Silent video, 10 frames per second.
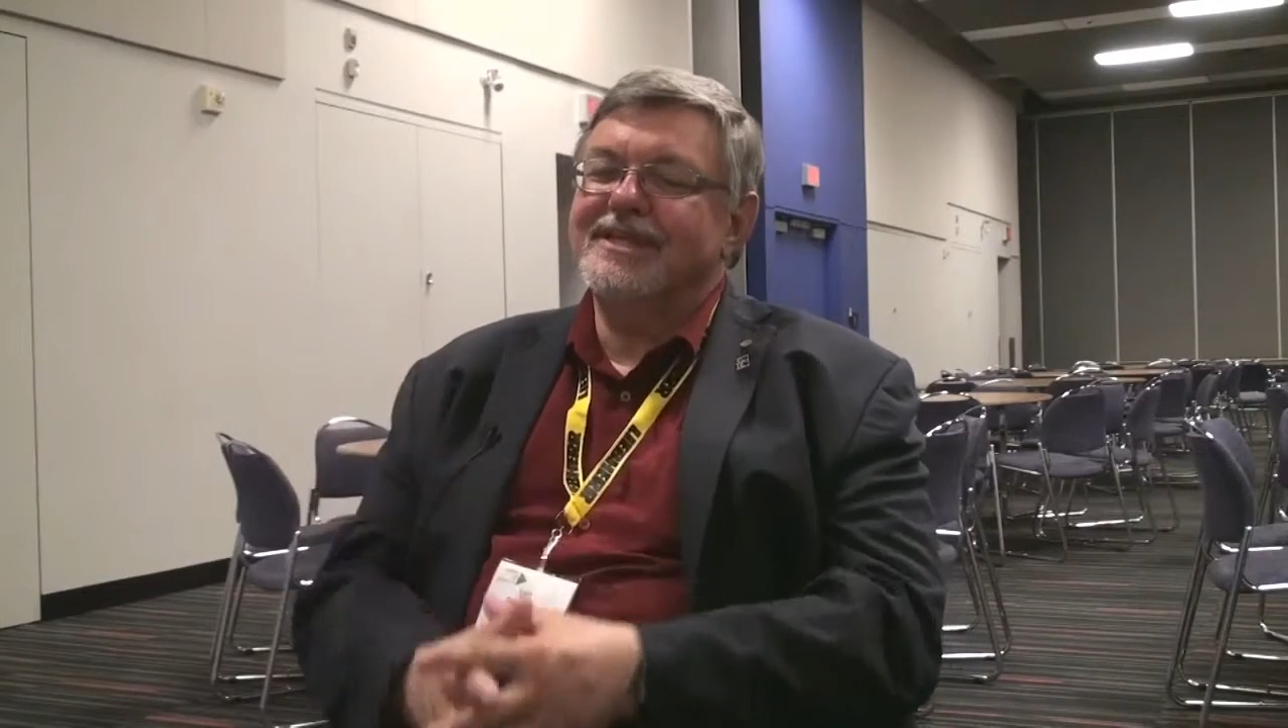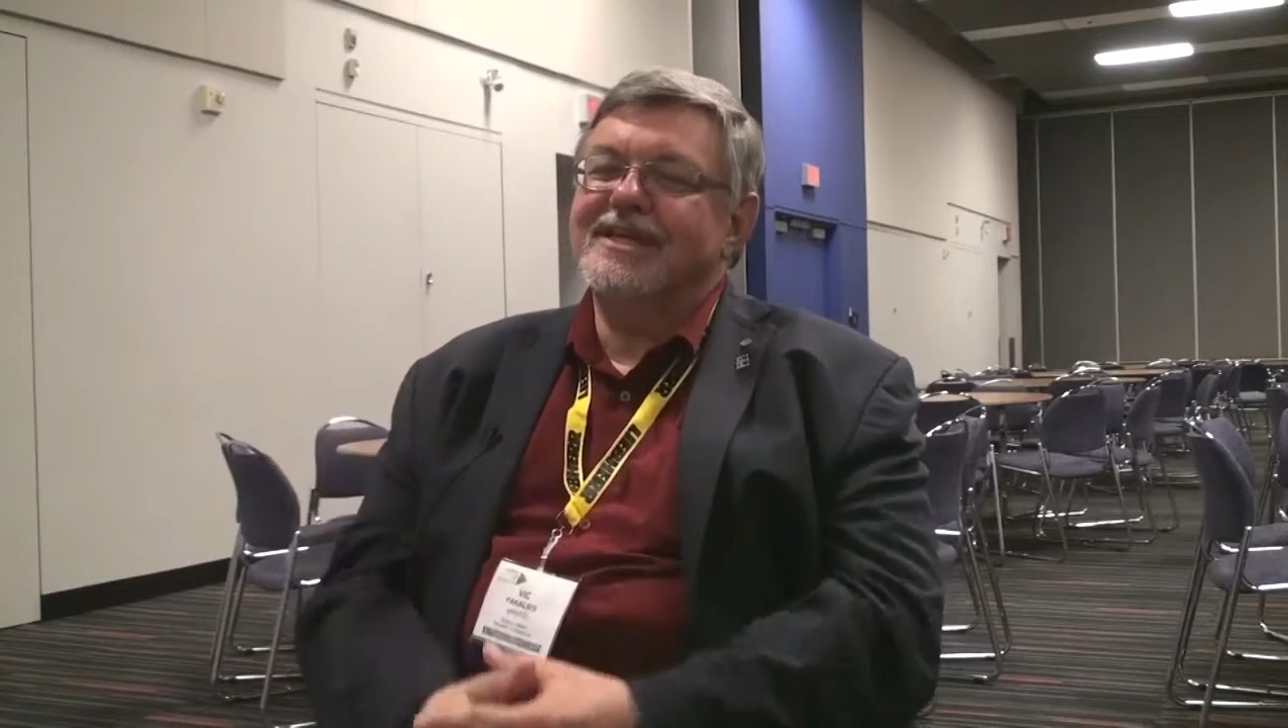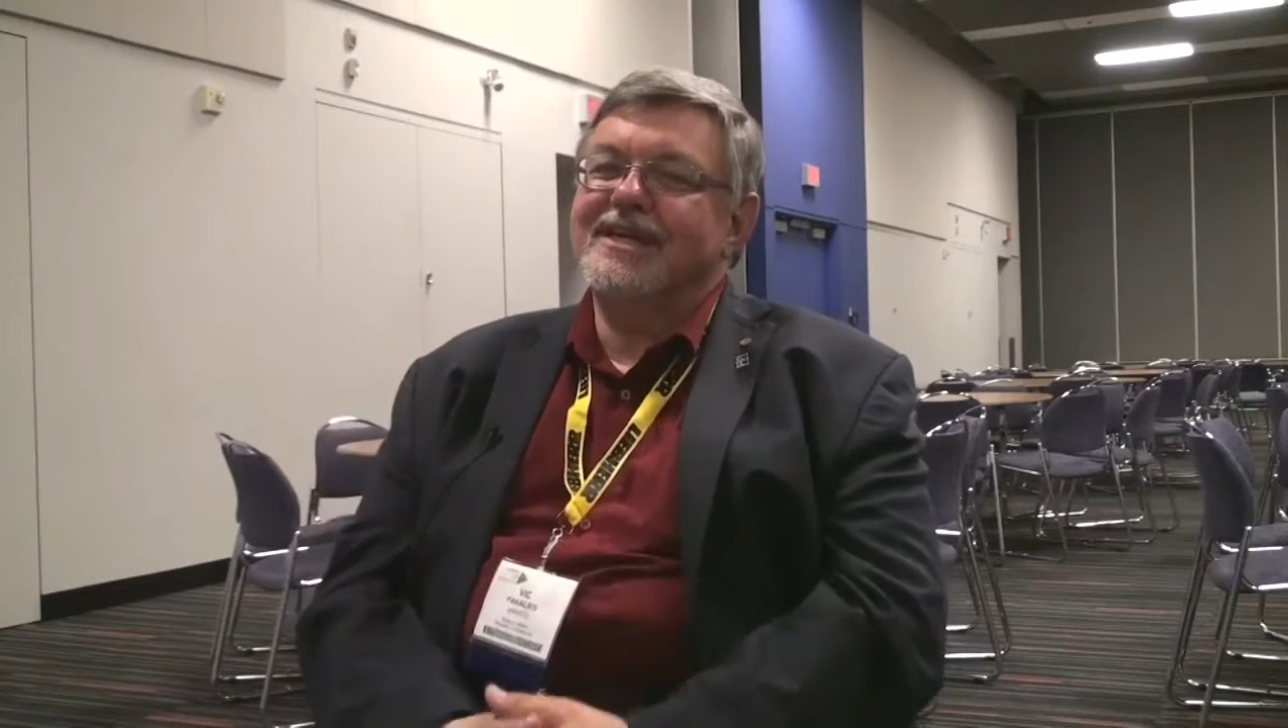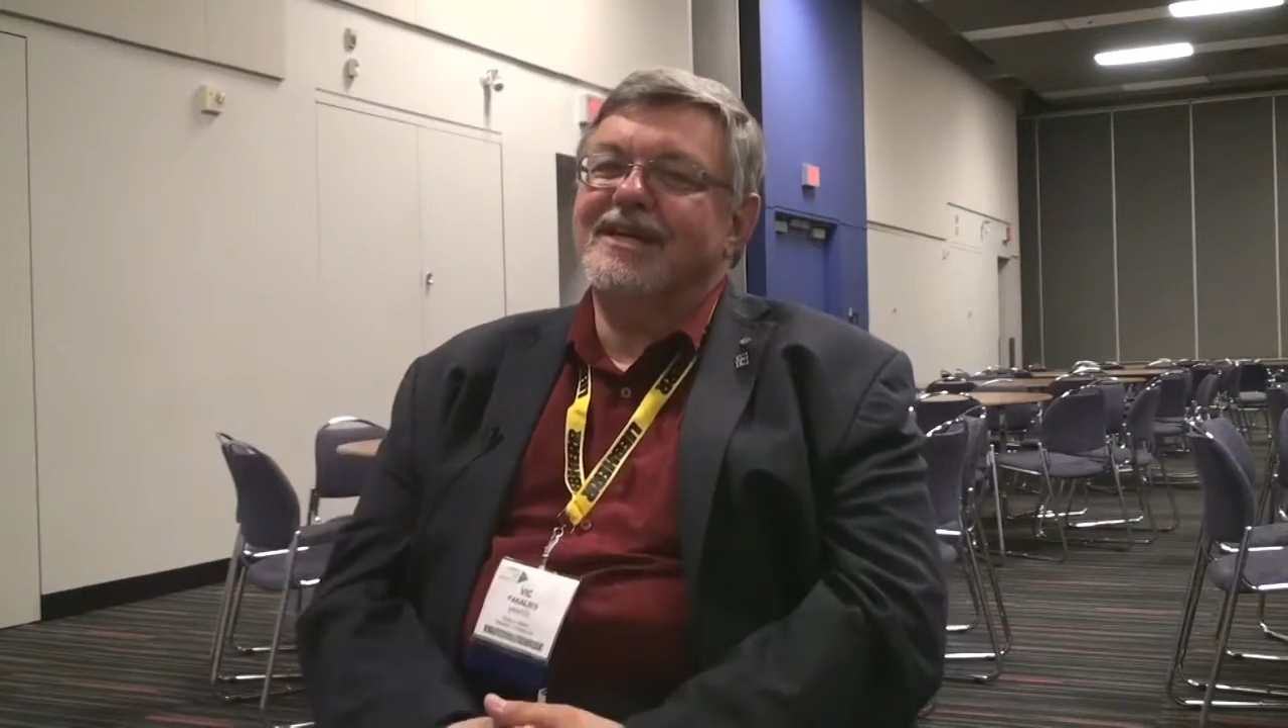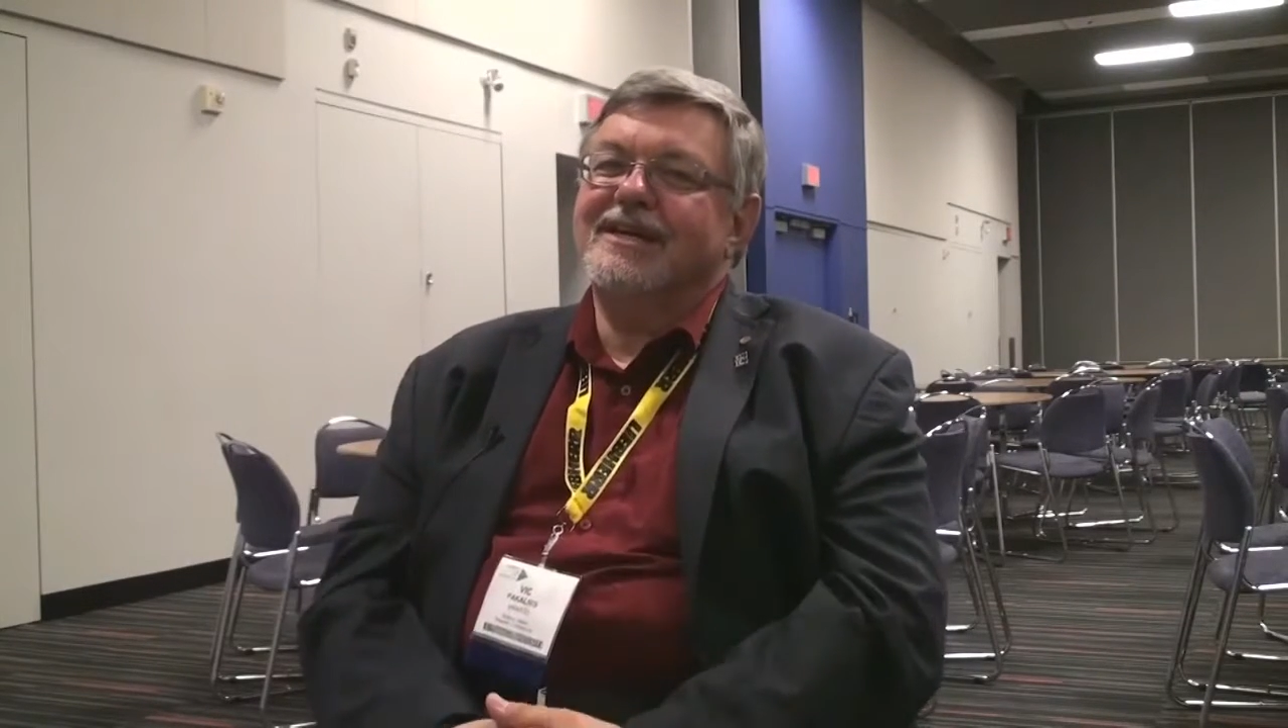
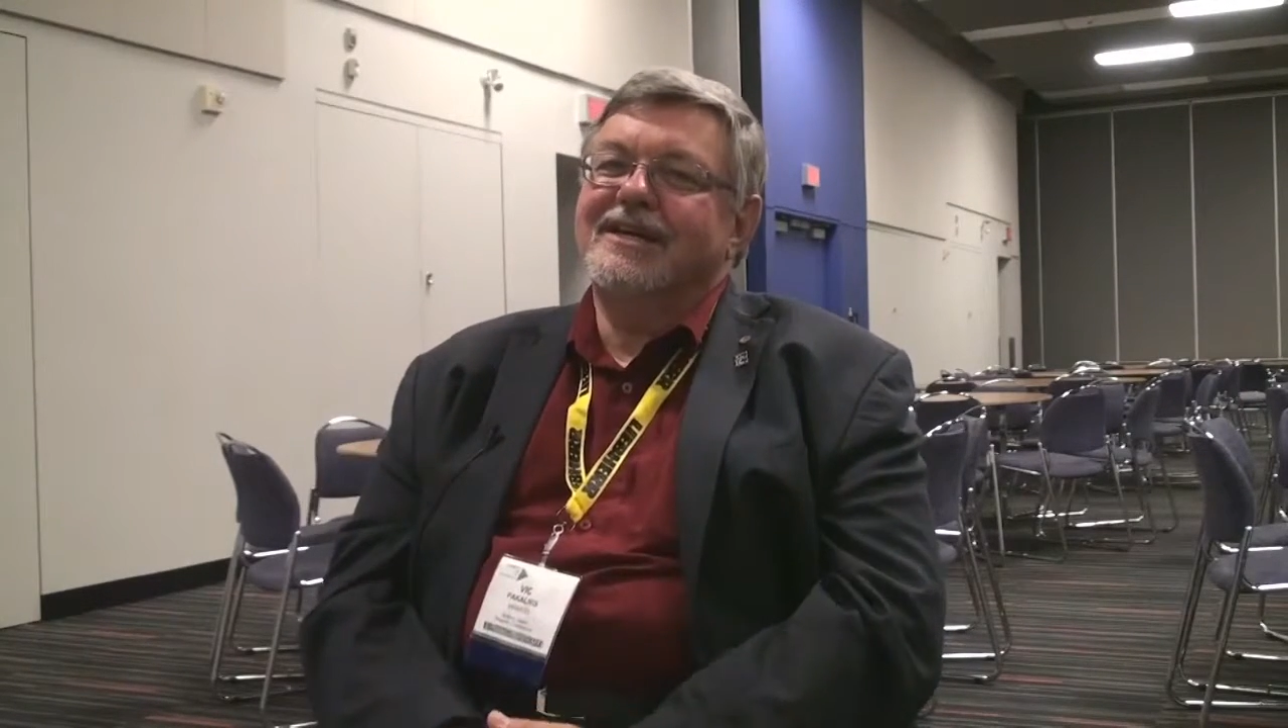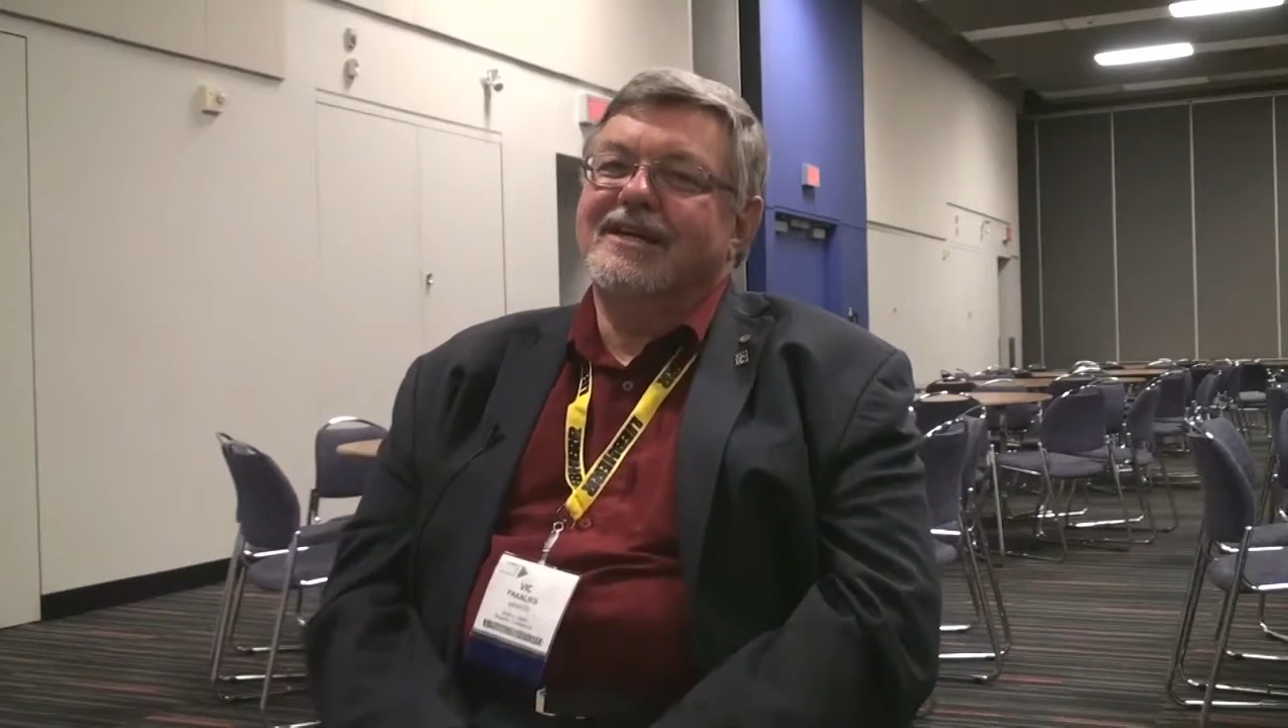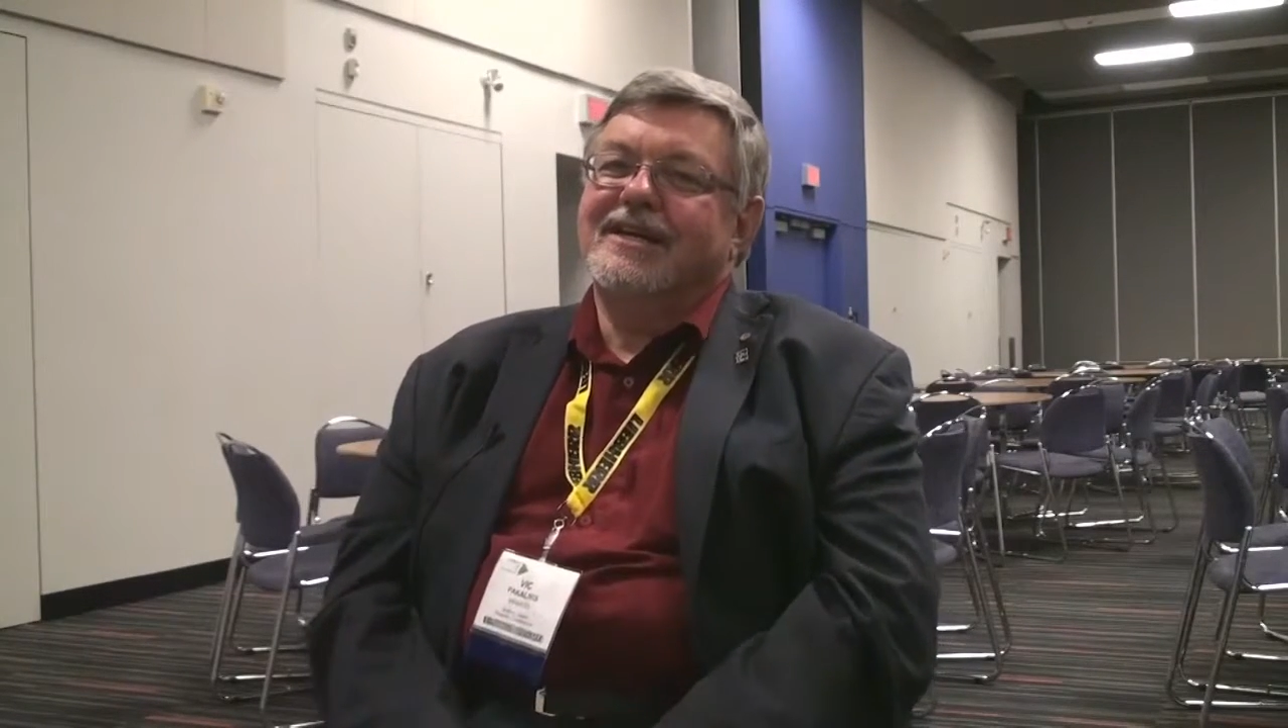the